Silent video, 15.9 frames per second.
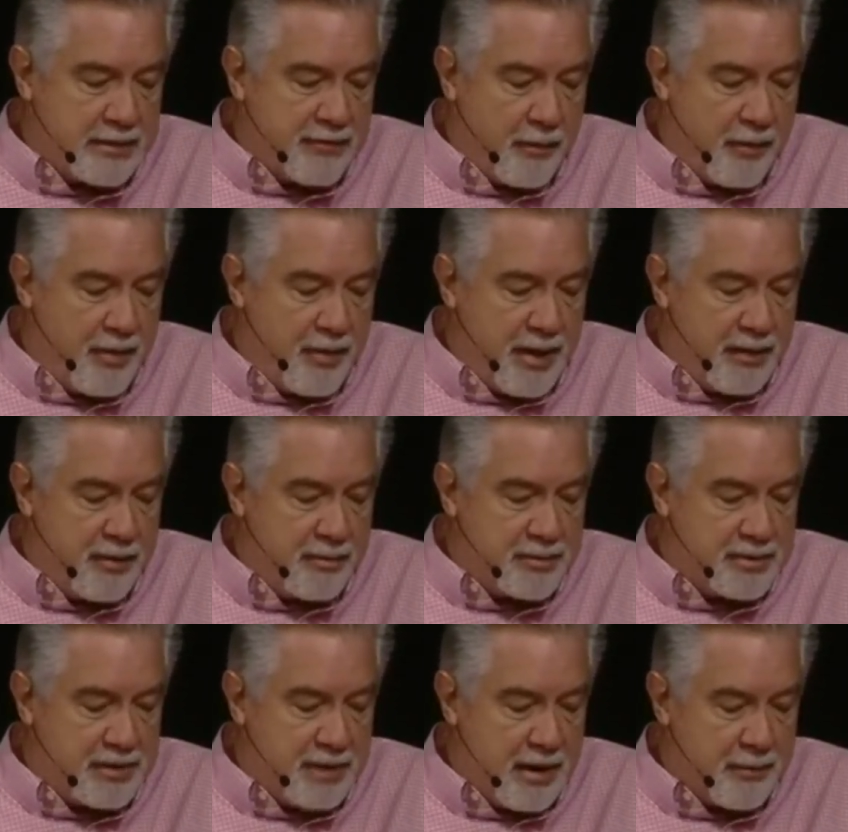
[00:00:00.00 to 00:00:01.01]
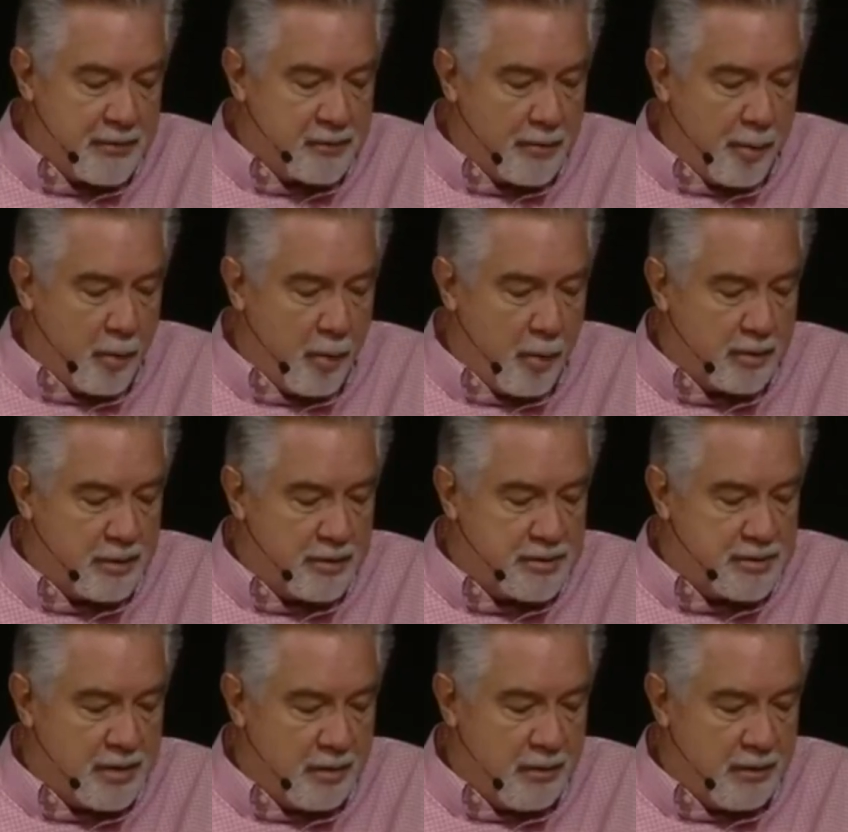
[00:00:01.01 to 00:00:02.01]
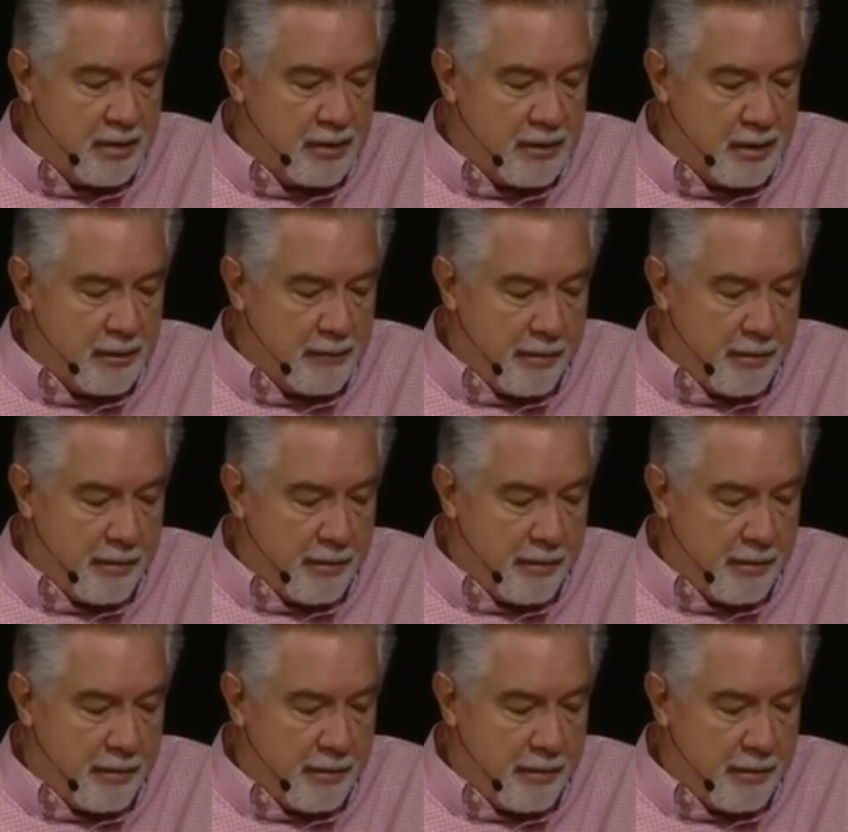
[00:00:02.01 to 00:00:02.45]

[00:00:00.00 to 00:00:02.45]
"For they themselves report concerning